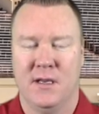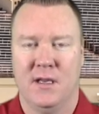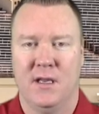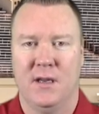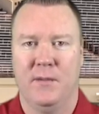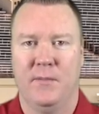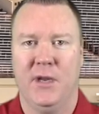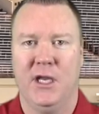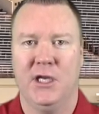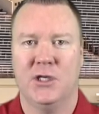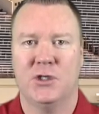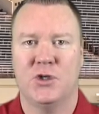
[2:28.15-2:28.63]

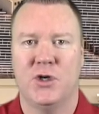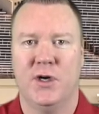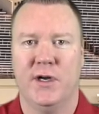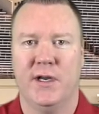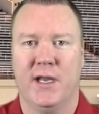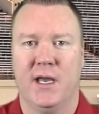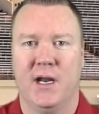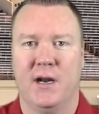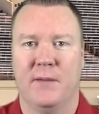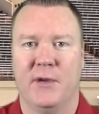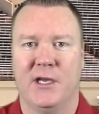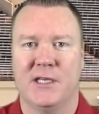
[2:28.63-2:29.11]
And make sure you
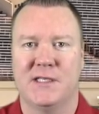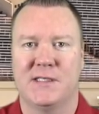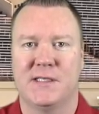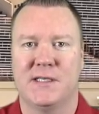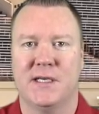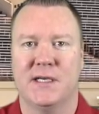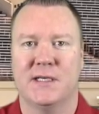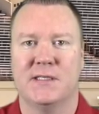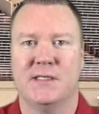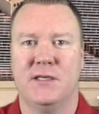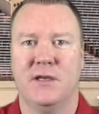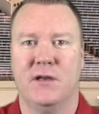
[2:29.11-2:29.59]
get on my
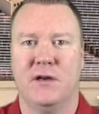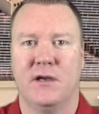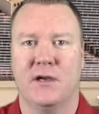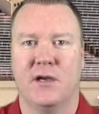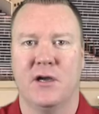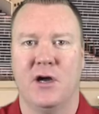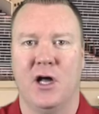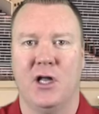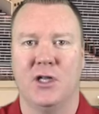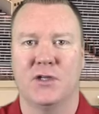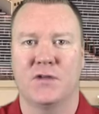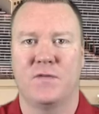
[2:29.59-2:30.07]
6-unit
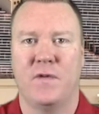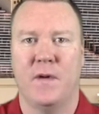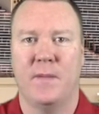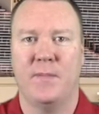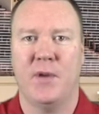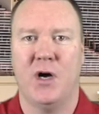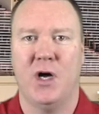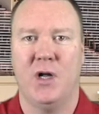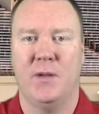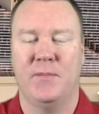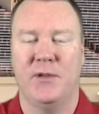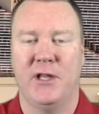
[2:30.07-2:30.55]
college
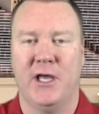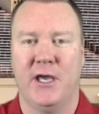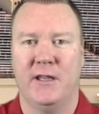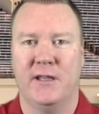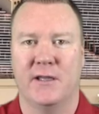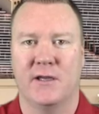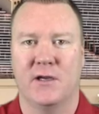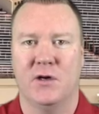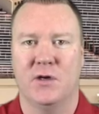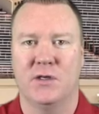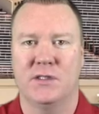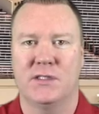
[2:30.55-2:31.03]
football play
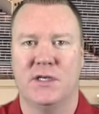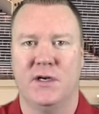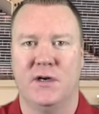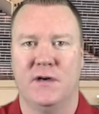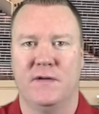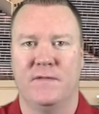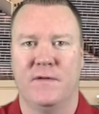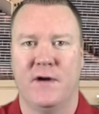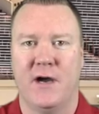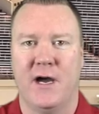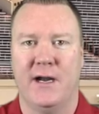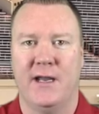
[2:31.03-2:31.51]
that goes here
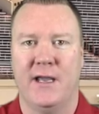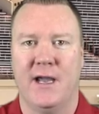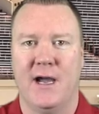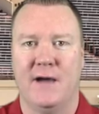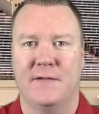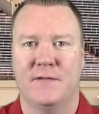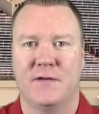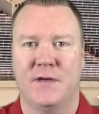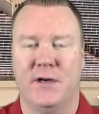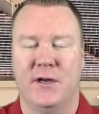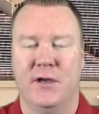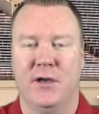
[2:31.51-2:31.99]
Friday
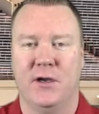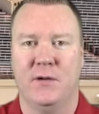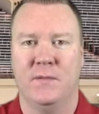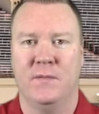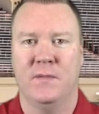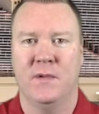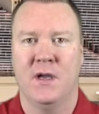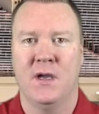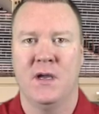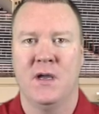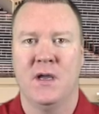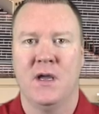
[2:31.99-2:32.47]
afternoon.